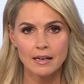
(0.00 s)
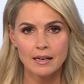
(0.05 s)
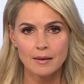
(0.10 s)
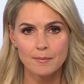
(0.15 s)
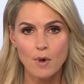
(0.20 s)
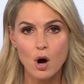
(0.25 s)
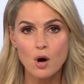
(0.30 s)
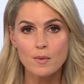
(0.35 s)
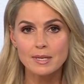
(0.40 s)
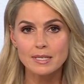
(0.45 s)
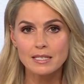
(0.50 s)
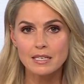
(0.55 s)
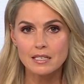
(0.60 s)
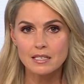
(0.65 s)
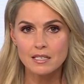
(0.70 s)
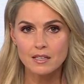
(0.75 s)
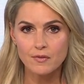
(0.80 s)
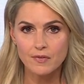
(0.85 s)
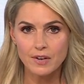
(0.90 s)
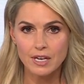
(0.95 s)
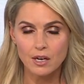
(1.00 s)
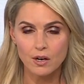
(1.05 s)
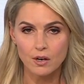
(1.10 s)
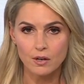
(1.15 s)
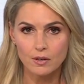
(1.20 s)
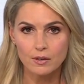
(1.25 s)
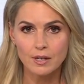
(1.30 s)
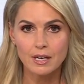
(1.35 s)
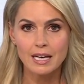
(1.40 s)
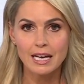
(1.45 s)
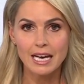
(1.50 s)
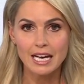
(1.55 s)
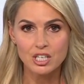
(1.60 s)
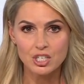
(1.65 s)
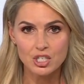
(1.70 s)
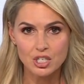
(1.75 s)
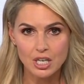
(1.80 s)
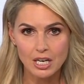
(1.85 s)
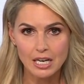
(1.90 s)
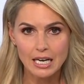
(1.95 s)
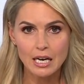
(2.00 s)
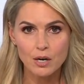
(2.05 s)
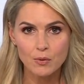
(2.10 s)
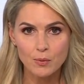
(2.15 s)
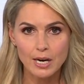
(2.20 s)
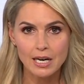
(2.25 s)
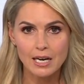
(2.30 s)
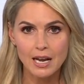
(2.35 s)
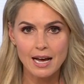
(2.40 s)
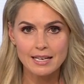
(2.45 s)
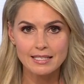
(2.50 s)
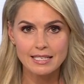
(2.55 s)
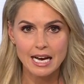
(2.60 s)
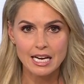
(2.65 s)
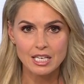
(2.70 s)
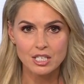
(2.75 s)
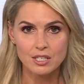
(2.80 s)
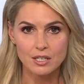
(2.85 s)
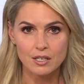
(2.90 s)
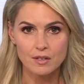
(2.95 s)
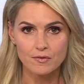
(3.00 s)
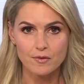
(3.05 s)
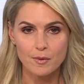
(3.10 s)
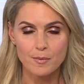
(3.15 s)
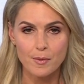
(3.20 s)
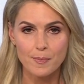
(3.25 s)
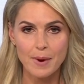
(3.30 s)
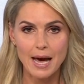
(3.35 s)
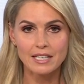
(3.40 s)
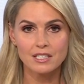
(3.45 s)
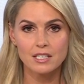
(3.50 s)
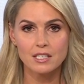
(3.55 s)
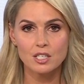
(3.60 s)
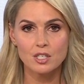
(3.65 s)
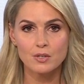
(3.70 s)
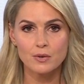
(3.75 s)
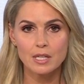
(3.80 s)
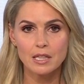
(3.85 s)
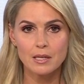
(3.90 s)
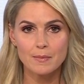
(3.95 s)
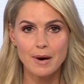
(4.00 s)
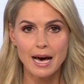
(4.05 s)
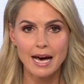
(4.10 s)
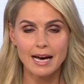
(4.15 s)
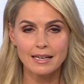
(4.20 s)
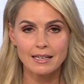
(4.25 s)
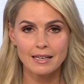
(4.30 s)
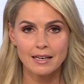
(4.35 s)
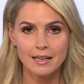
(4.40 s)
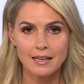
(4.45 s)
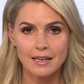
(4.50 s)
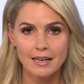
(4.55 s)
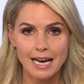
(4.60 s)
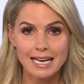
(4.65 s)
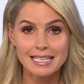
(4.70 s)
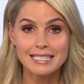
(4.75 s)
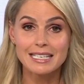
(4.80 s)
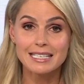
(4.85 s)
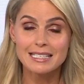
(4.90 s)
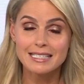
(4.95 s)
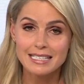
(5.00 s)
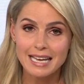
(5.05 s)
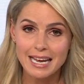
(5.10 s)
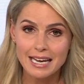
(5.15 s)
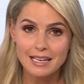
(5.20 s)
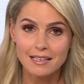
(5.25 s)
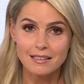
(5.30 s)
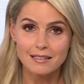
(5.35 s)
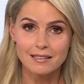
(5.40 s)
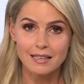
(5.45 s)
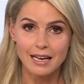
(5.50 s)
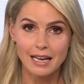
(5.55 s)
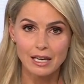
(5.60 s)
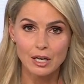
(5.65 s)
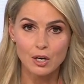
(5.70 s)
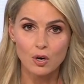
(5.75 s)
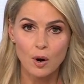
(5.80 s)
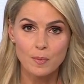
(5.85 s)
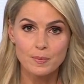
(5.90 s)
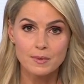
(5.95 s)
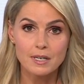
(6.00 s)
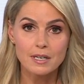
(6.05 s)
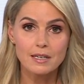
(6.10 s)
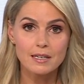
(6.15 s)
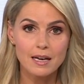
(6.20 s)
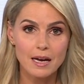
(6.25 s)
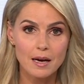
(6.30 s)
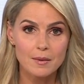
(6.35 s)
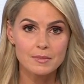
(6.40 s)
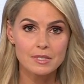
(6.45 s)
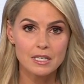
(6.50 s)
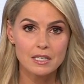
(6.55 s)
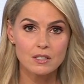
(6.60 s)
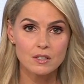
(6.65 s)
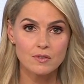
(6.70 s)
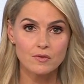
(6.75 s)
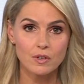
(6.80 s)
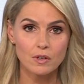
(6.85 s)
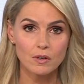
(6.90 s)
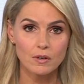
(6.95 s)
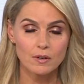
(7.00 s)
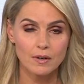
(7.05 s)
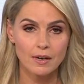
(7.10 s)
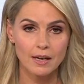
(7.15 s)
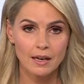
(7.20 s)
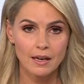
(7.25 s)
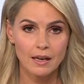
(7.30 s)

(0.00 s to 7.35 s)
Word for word: Moments into the video, a chilling realisation from a passenger in the back as the second helicopter comes into view.